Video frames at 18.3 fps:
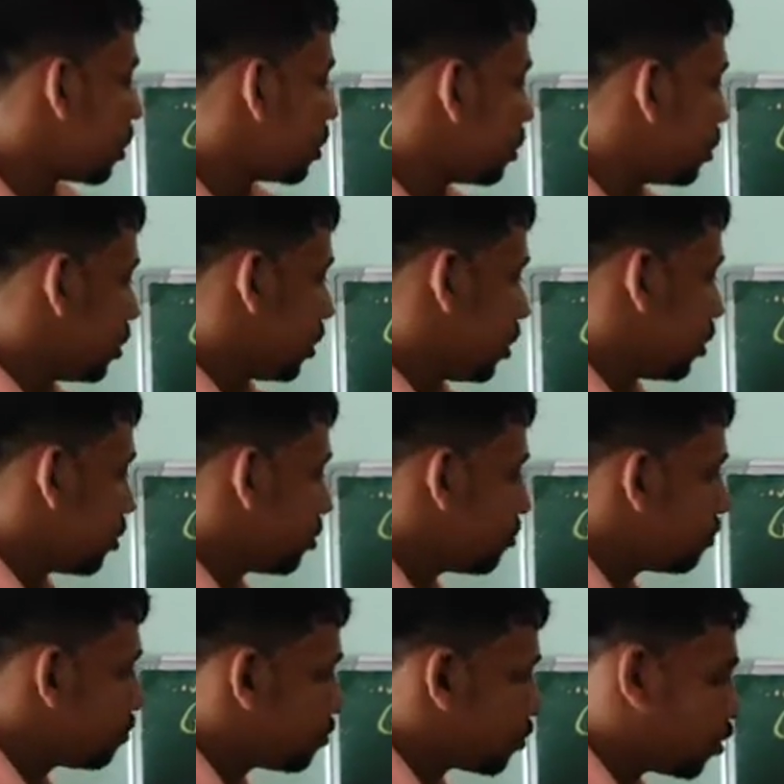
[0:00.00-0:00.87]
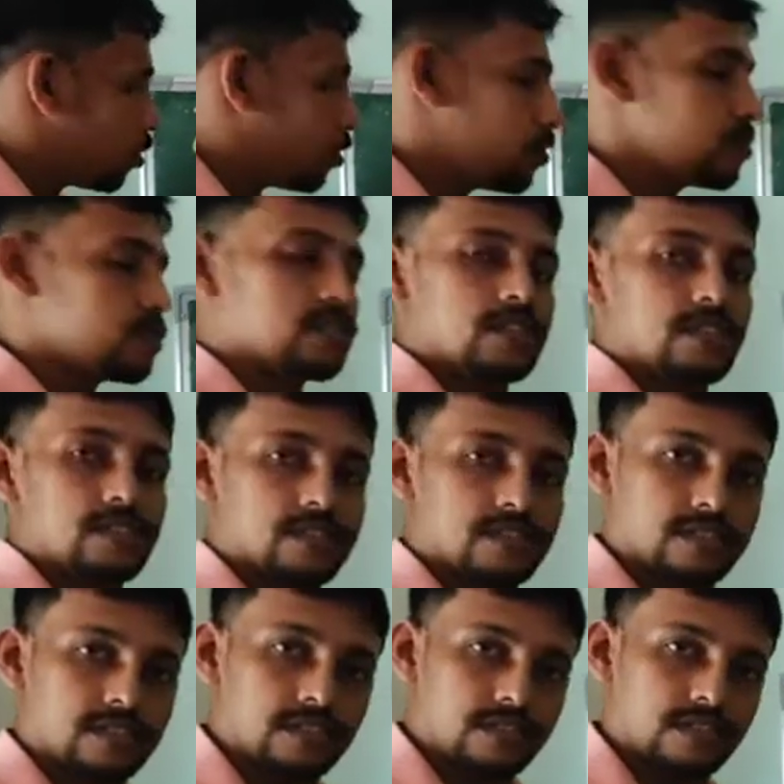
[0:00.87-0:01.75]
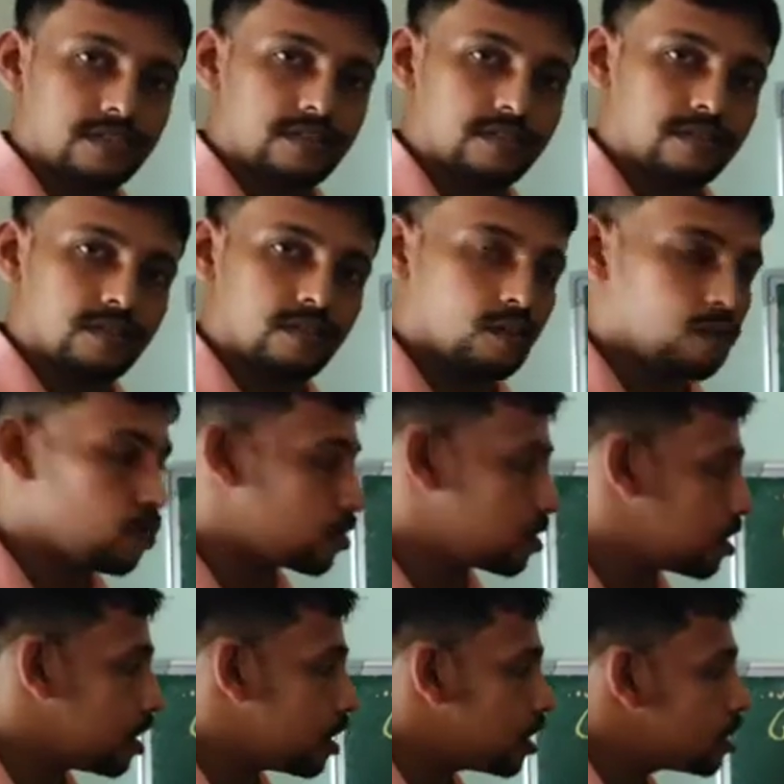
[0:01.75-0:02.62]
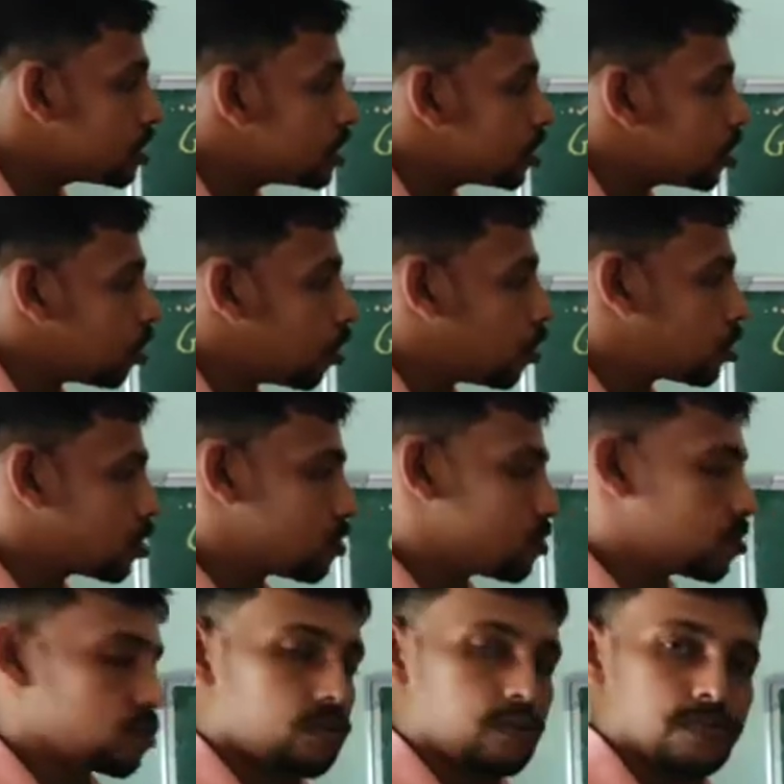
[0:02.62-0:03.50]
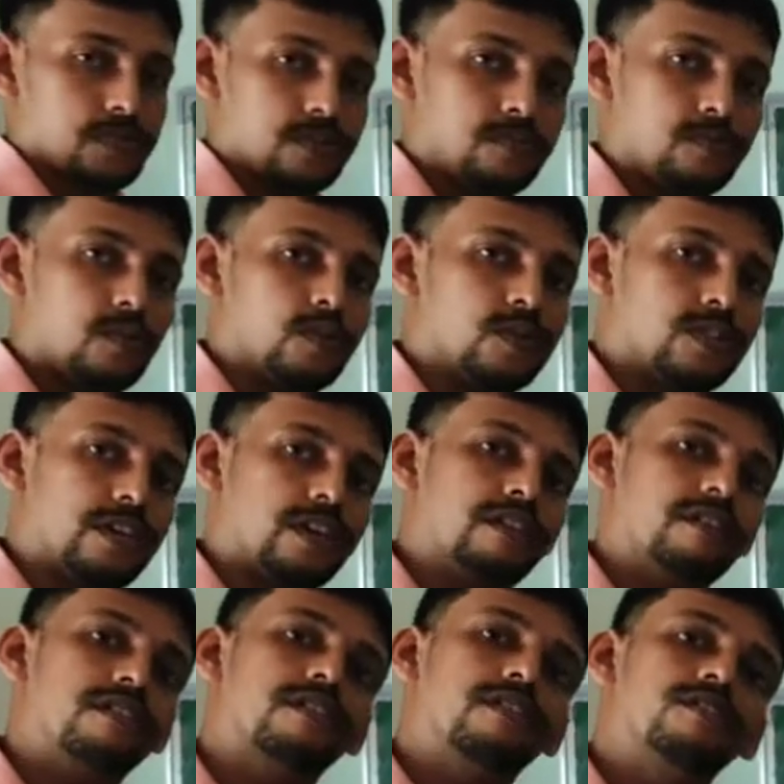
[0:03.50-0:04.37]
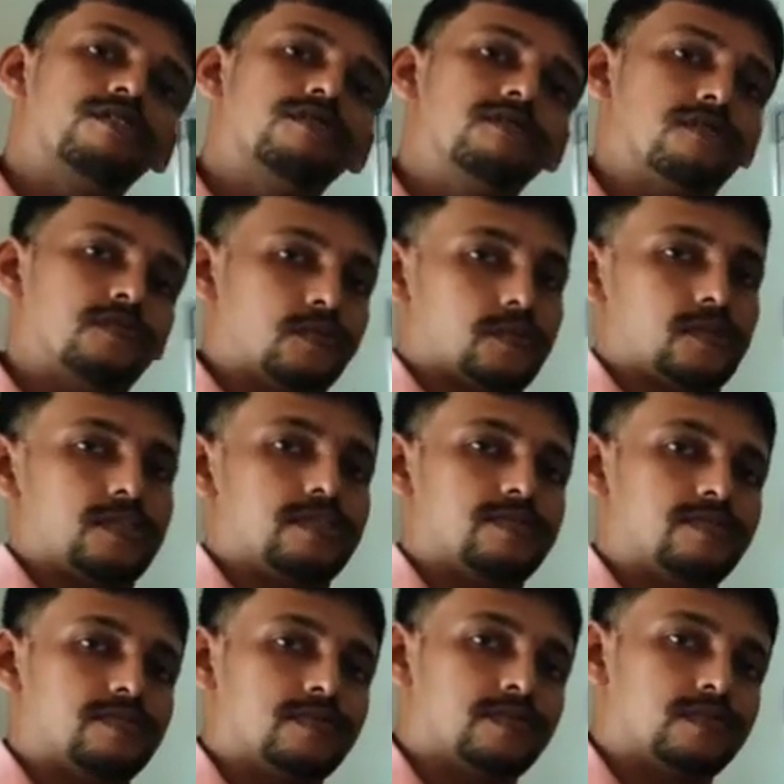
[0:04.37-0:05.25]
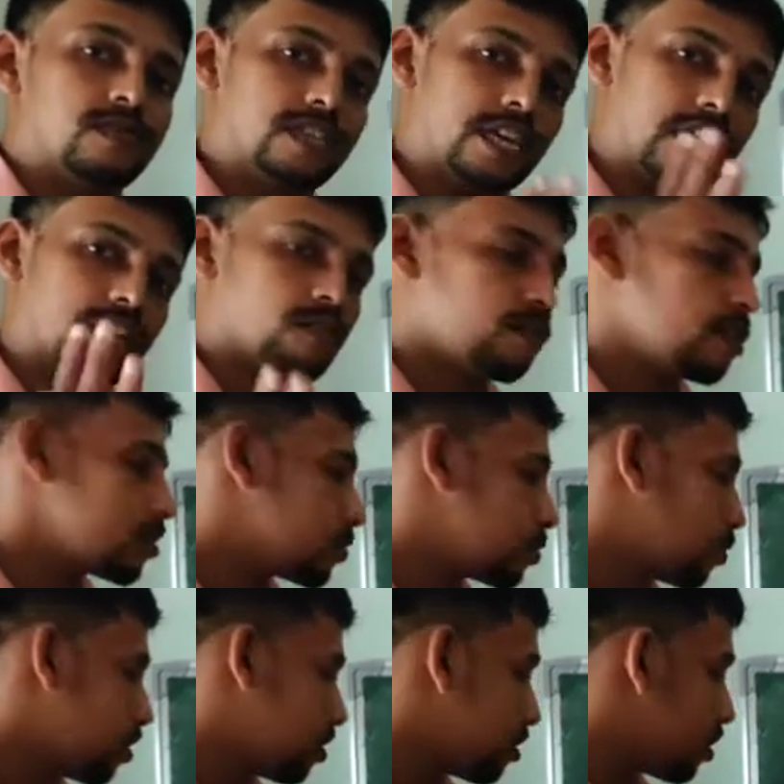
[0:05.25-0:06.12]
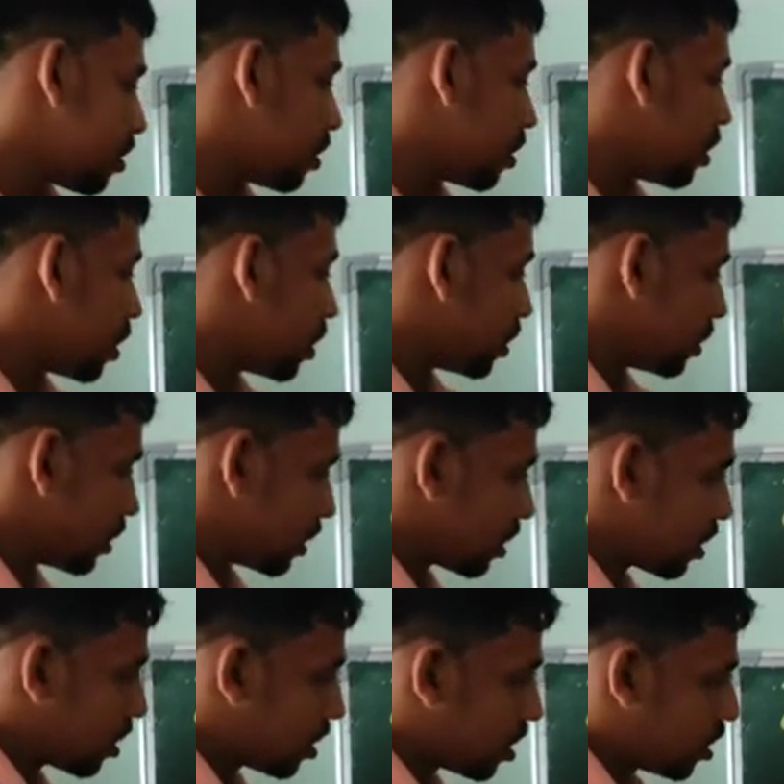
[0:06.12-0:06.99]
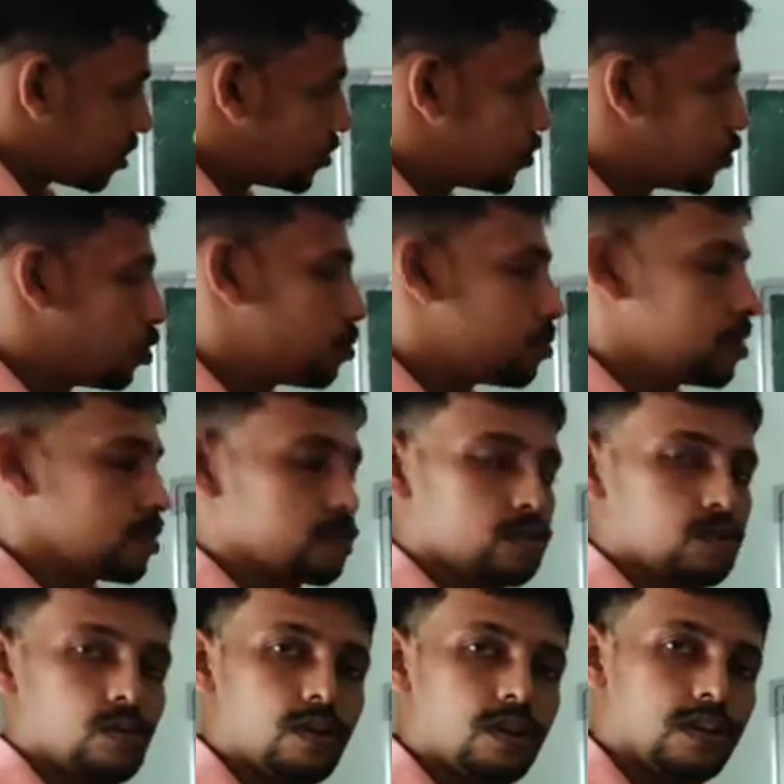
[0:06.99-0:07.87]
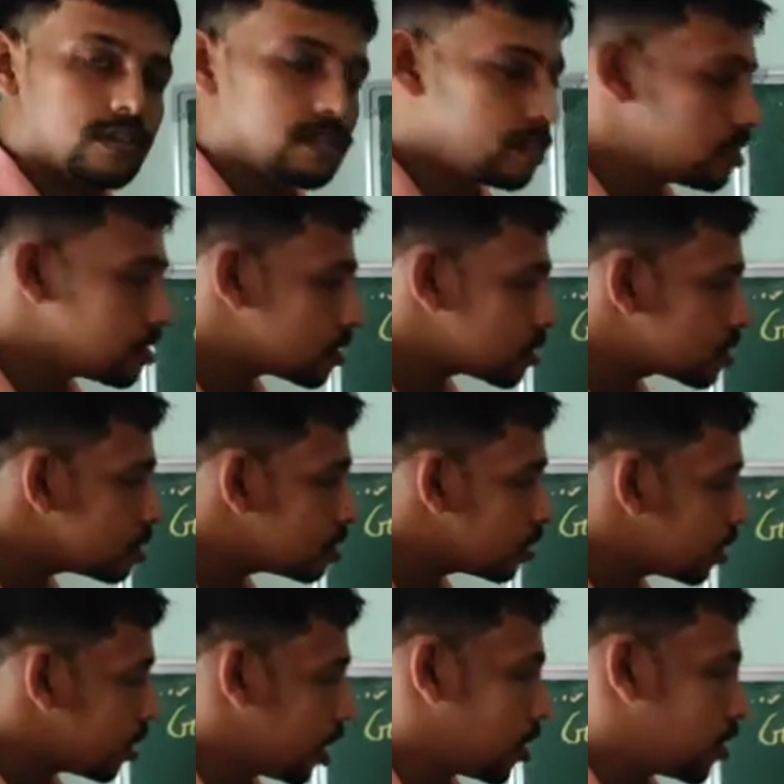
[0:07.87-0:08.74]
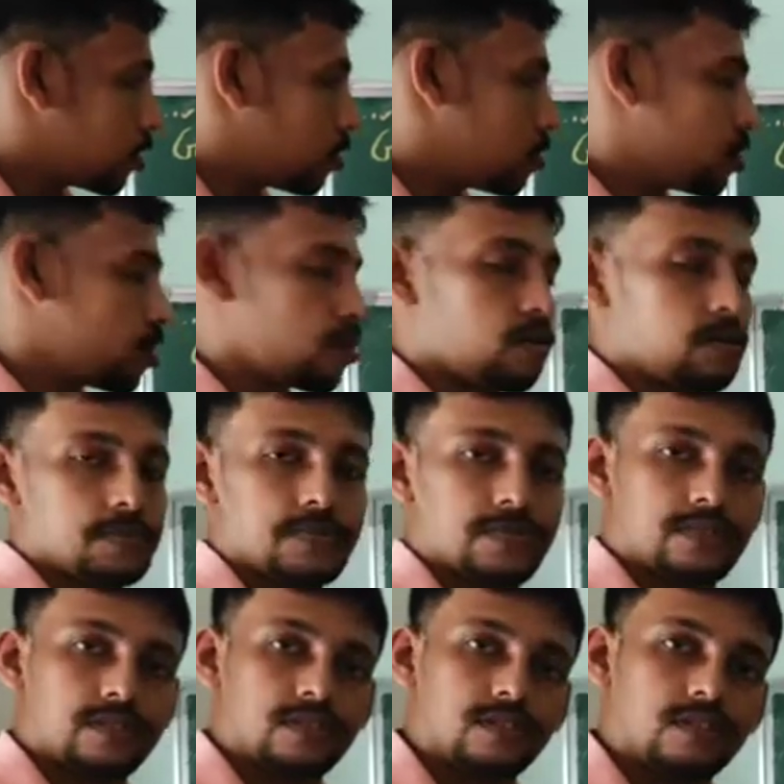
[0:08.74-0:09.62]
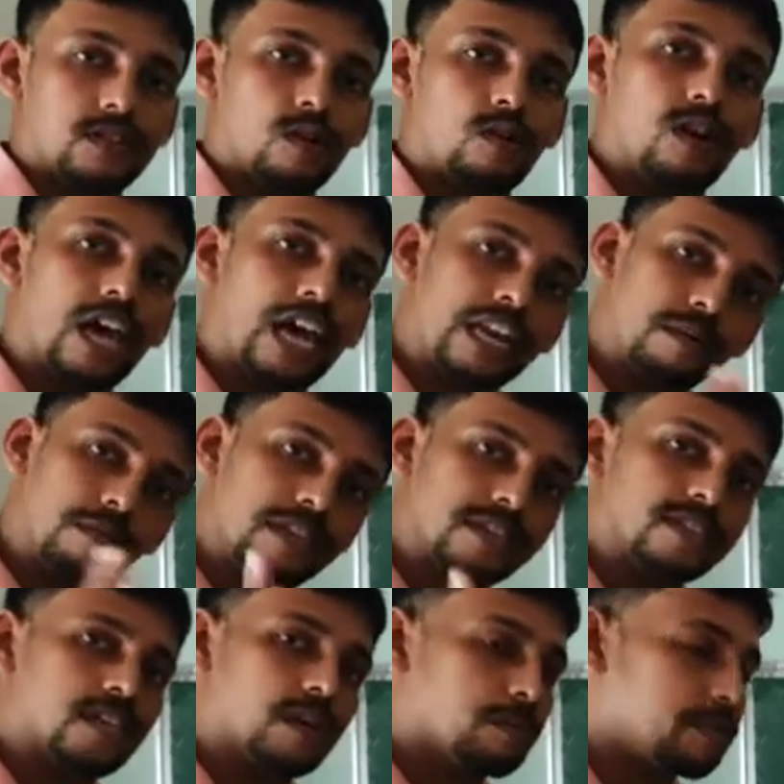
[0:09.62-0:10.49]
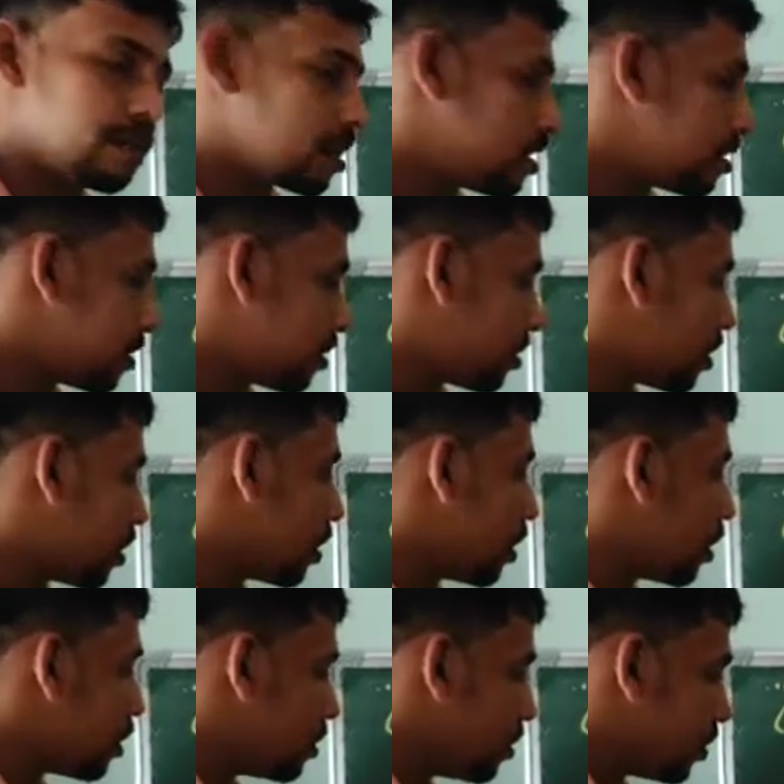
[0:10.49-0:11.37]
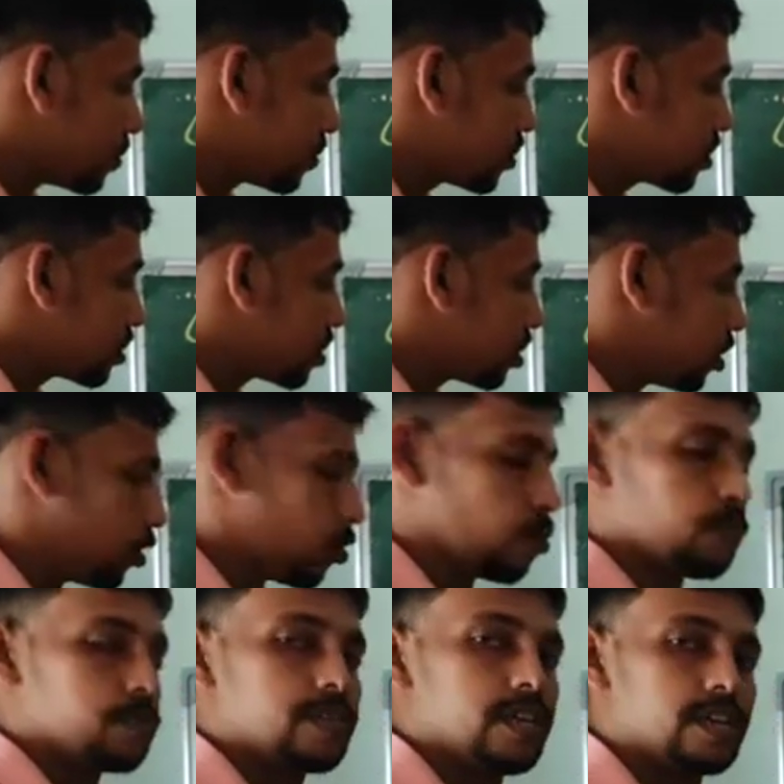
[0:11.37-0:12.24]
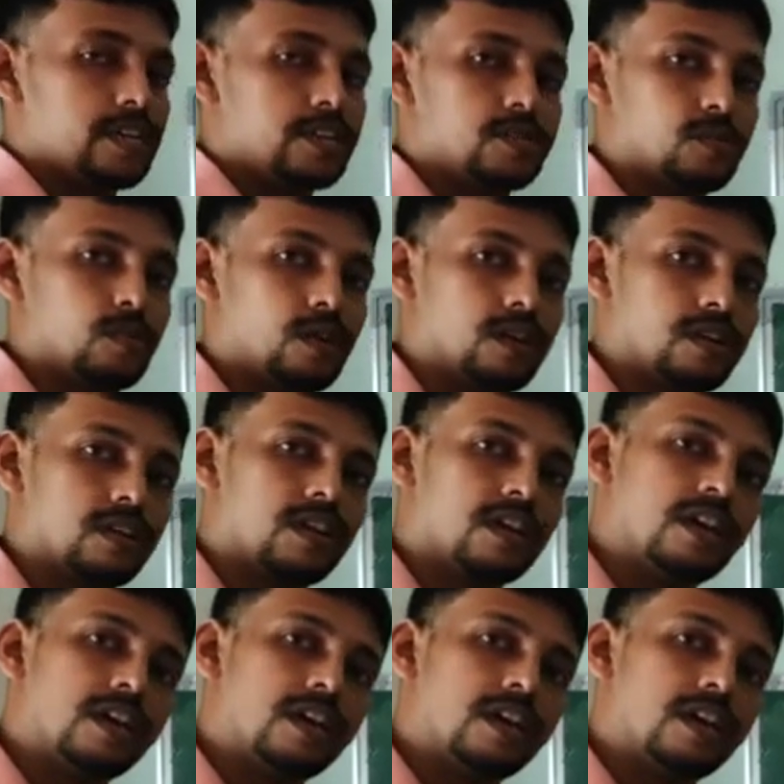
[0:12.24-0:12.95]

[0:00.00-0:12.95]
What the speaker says: the producers or the autotrophs for their food. So they are known as what? The consumers or heterotrophs. All animals coming under this group, that is what?